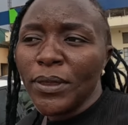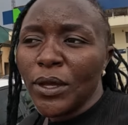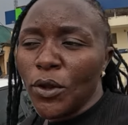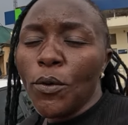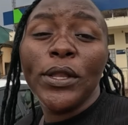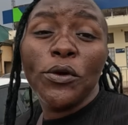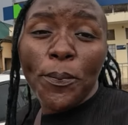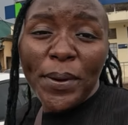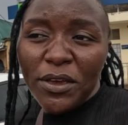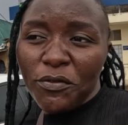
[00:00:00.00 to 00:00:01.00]
you know, when you
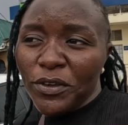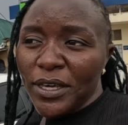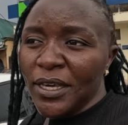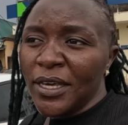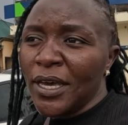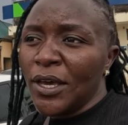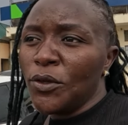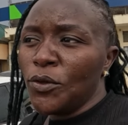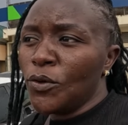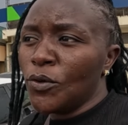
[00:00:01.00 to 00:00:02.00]
pay fee,
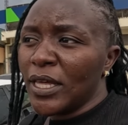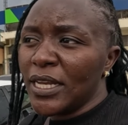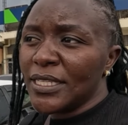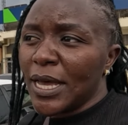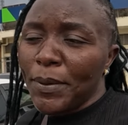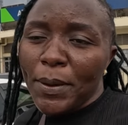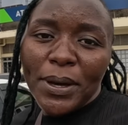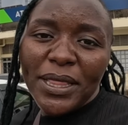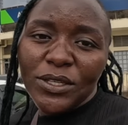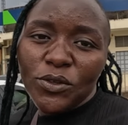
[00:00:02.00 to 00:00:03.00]
you, there is a
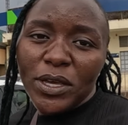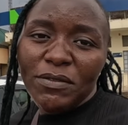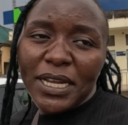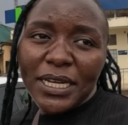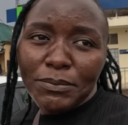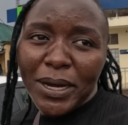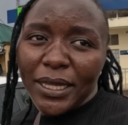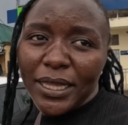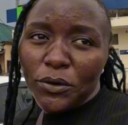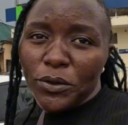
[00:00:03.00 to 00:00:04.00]
paper that you're given at
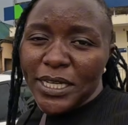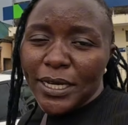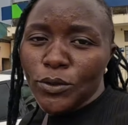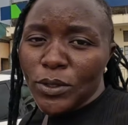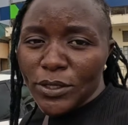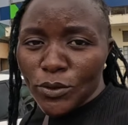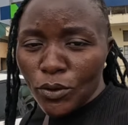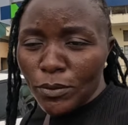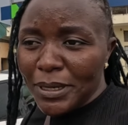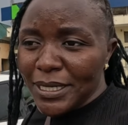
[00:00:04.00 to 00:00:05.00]
bank, now you take to the
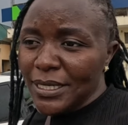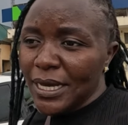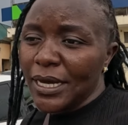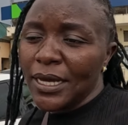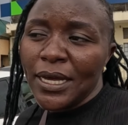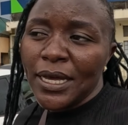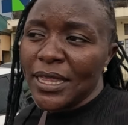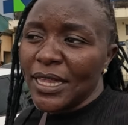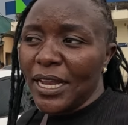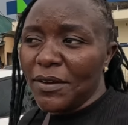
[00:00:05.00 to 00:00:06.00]
school bus,
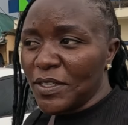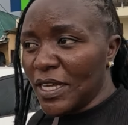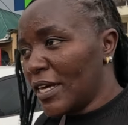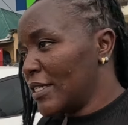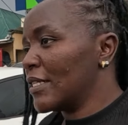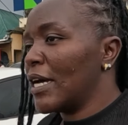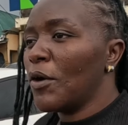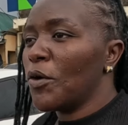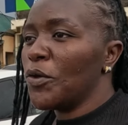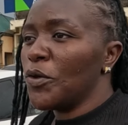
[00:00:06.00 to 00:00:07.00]
then after that,
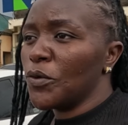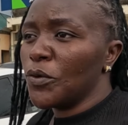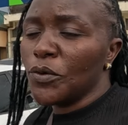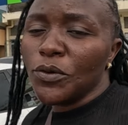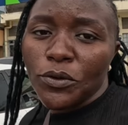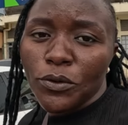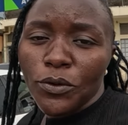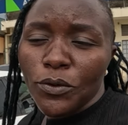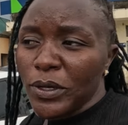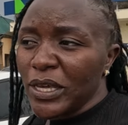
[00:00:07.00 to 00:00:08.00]
now
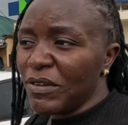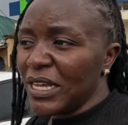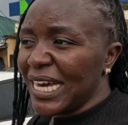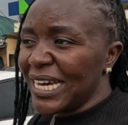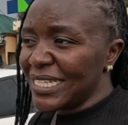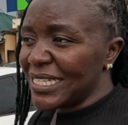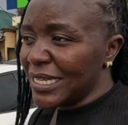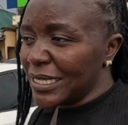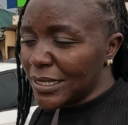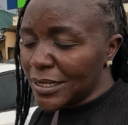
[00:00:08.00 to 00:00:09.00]
you're given a
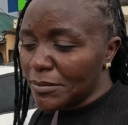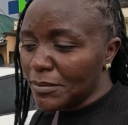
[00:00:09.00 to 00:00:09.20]
receipt.